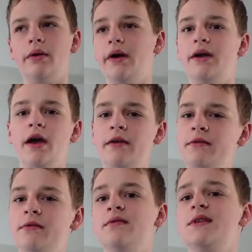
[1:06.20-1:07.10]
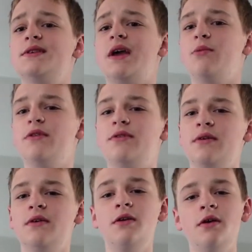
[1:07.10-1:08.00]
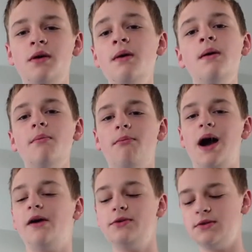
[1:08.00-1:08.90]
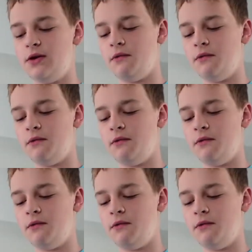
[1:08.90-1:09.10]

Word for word: Again, this time with Miles or